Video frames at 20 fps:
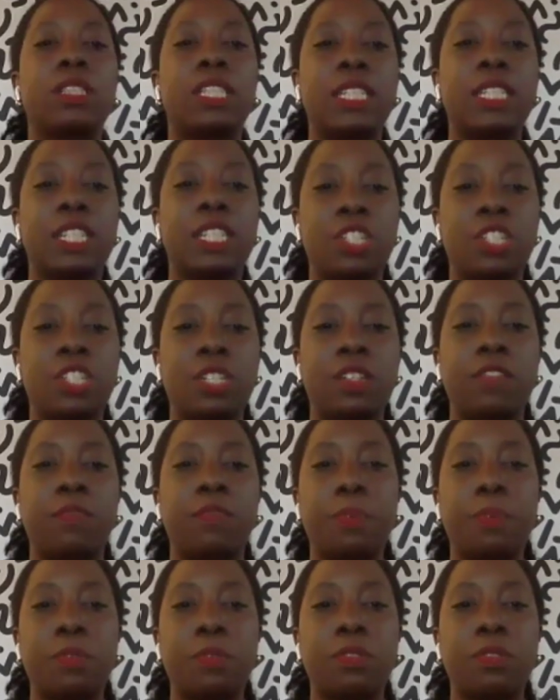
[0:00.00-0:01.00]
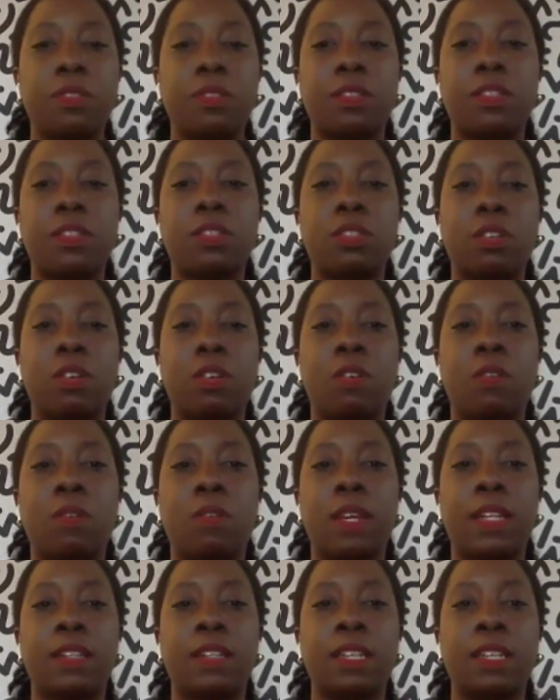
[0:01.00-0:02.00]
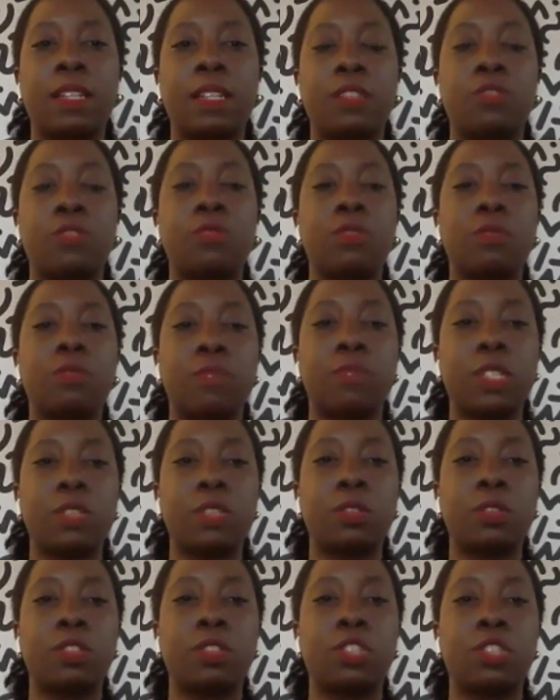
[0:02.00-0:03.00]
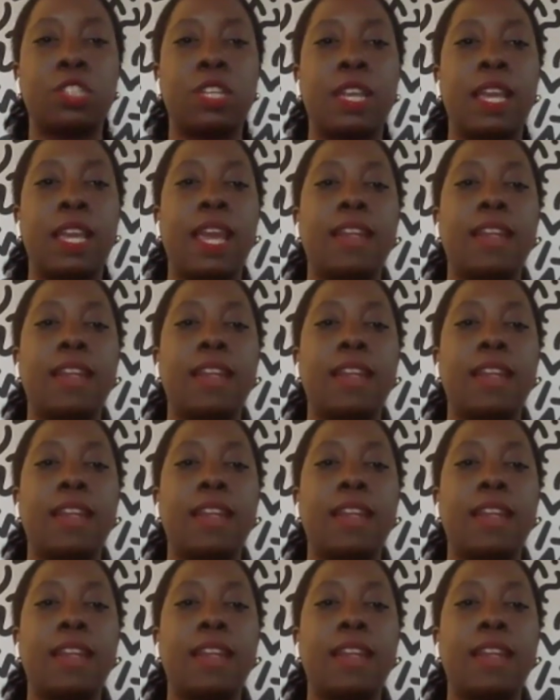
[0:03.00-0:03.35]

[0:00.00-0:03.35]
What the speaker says: the initiative personally to go and do the research.